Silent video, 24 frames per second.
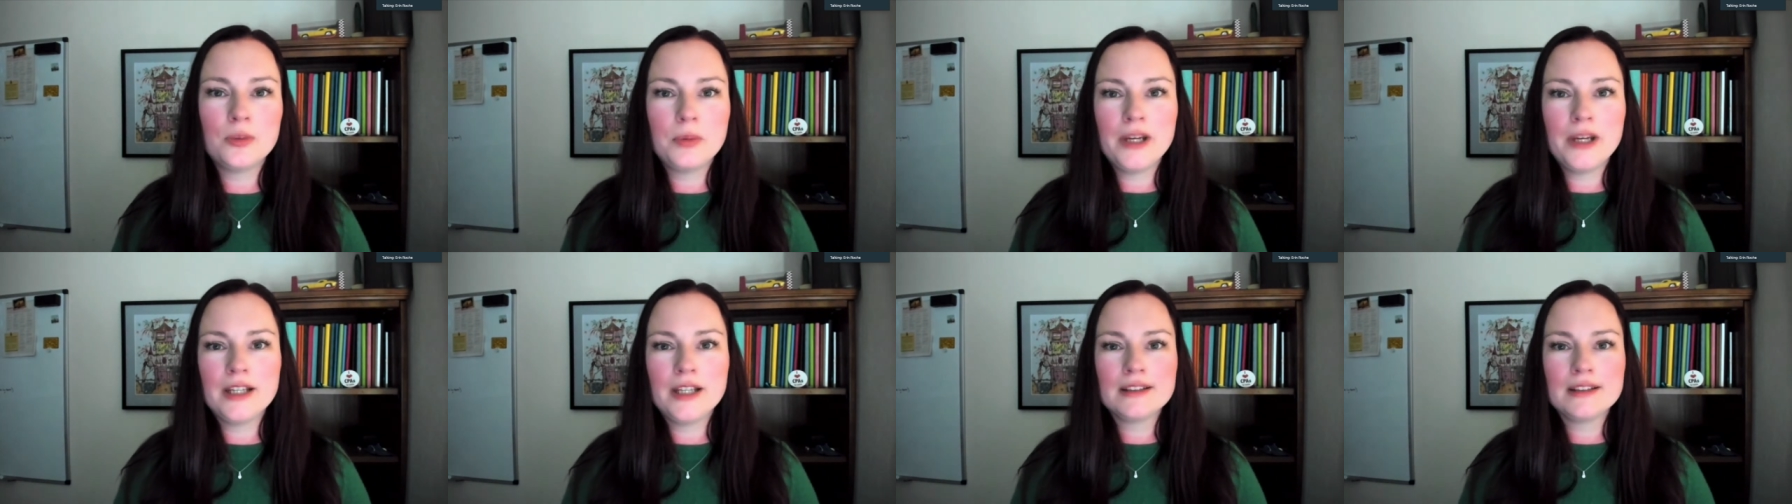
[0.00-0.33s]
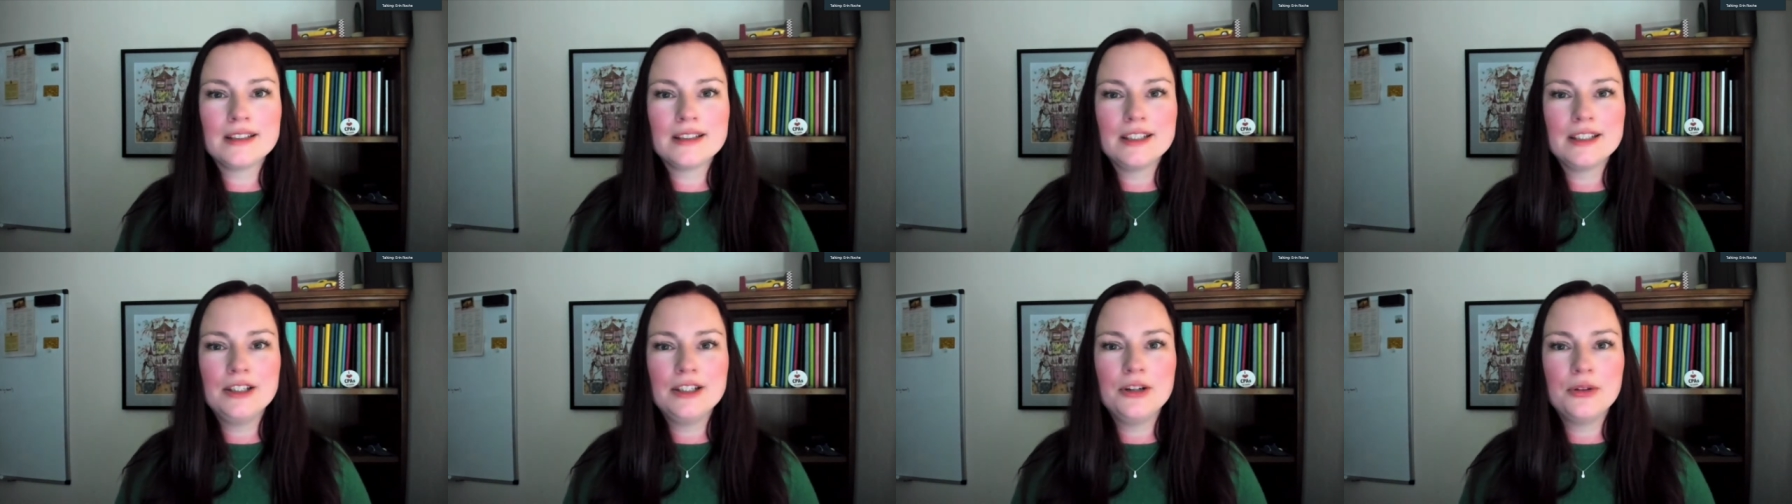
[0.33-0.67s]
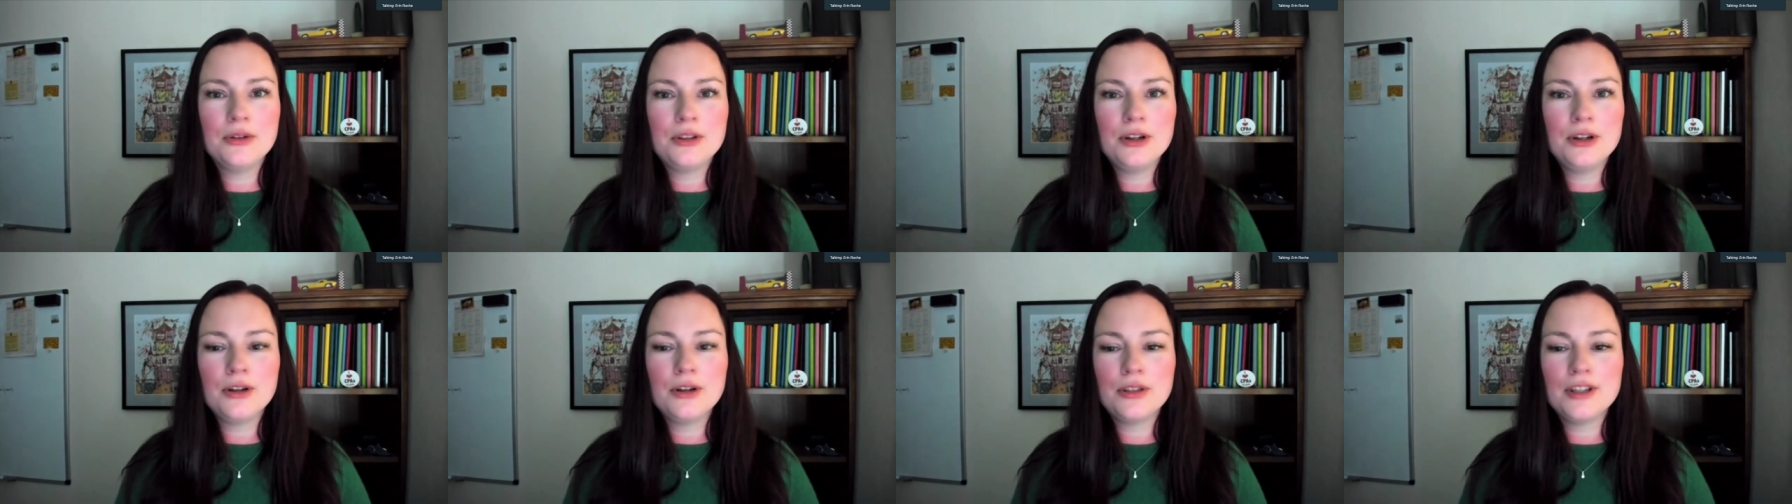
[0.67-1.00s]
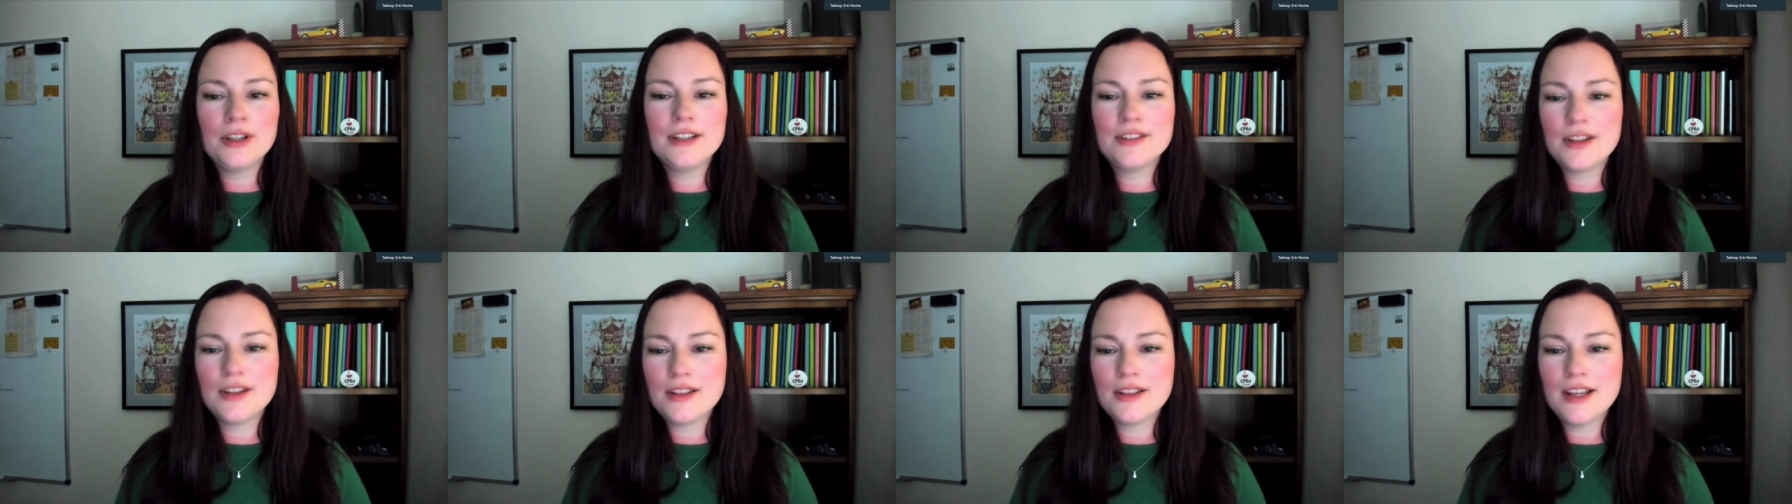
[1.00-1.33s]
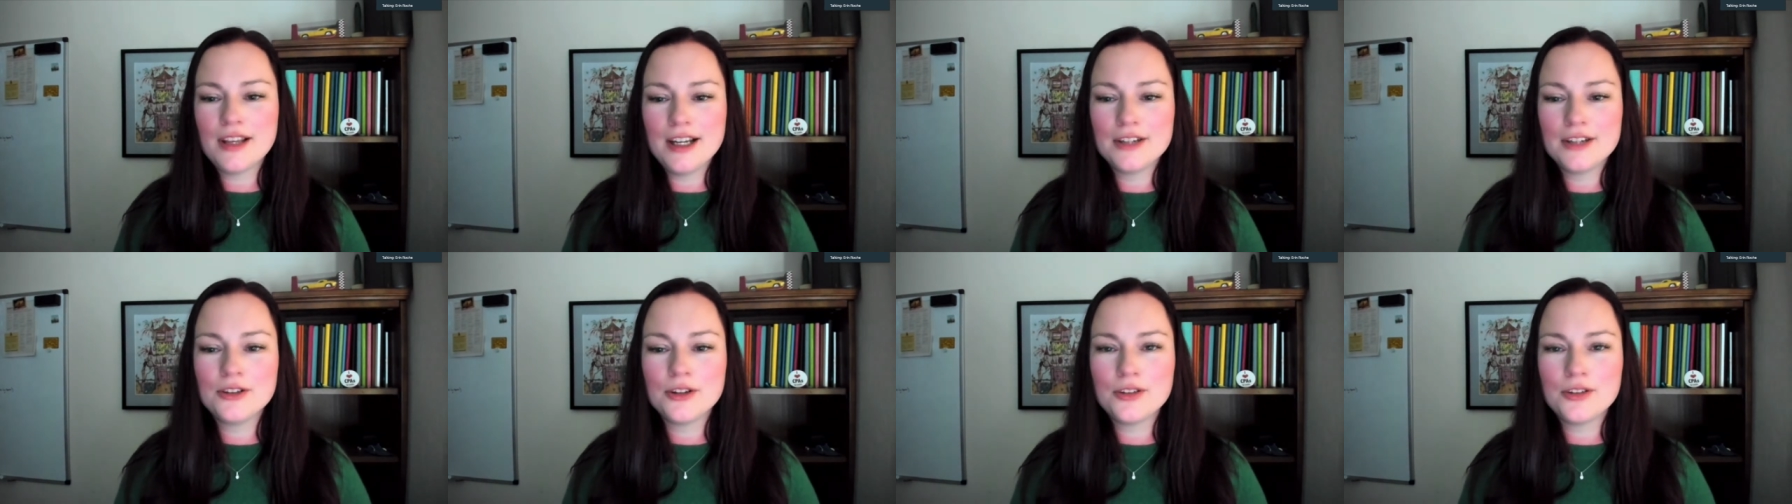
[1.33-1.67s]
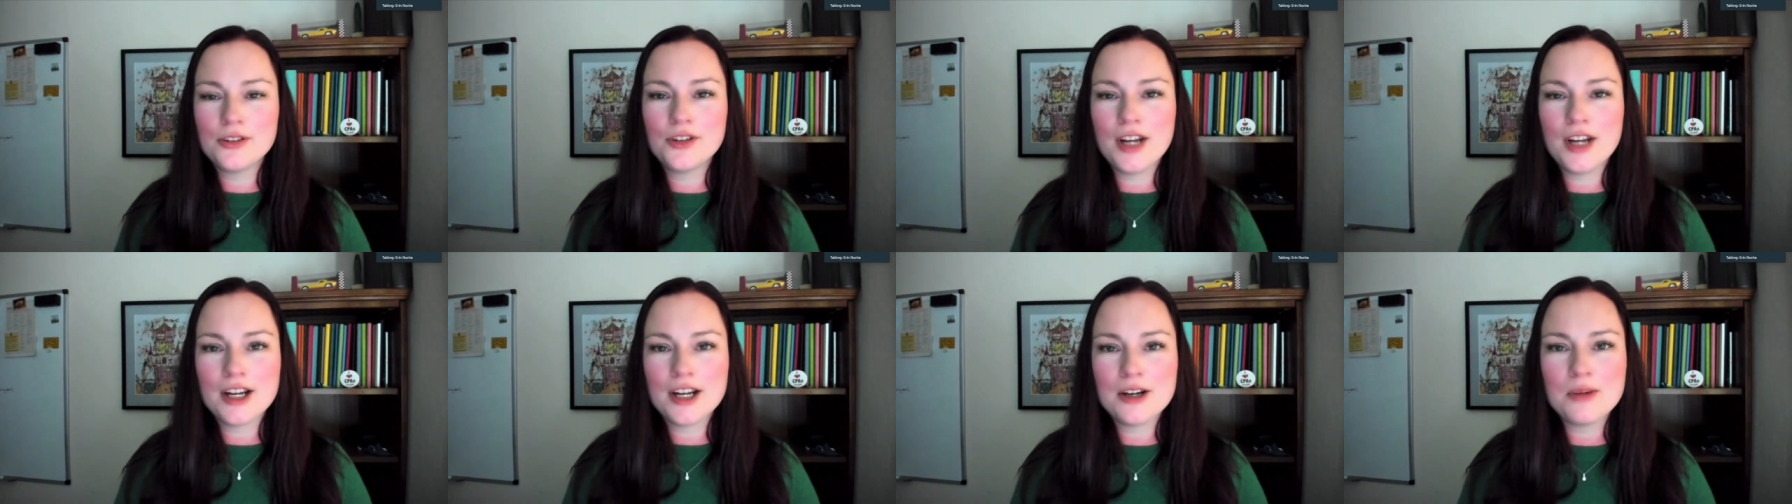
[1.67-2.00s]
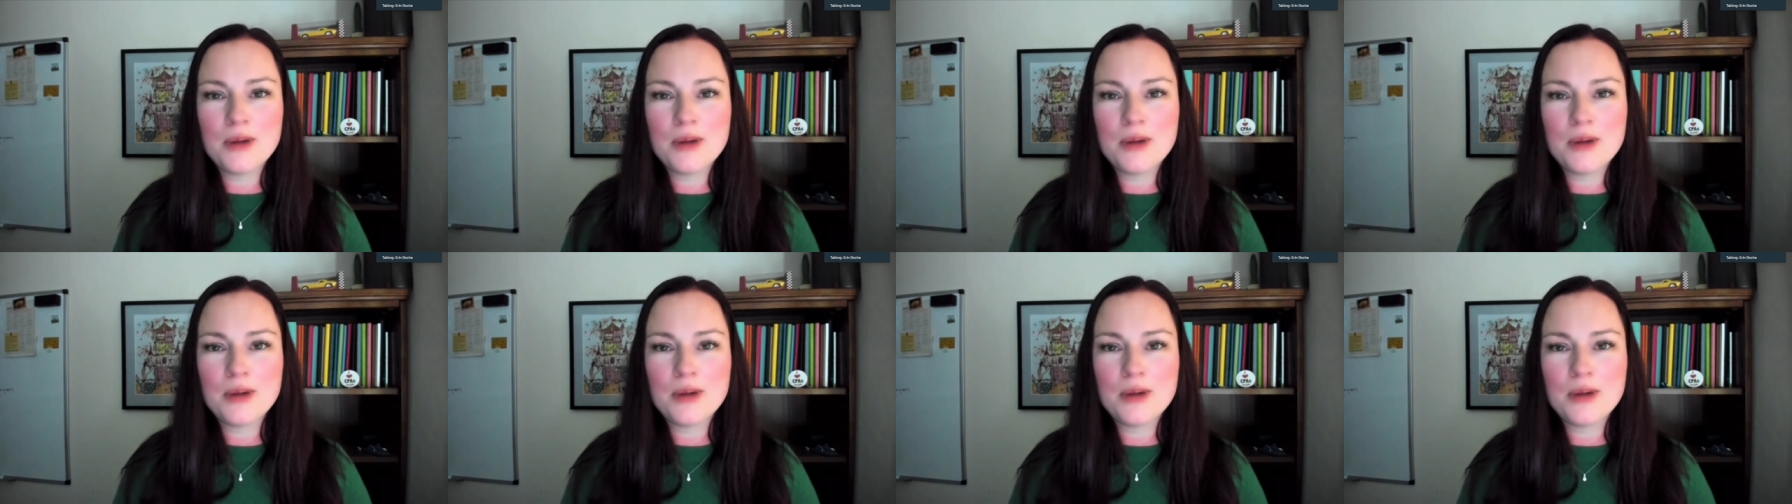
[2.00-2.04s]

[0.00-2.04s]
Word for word: but there are things that they understand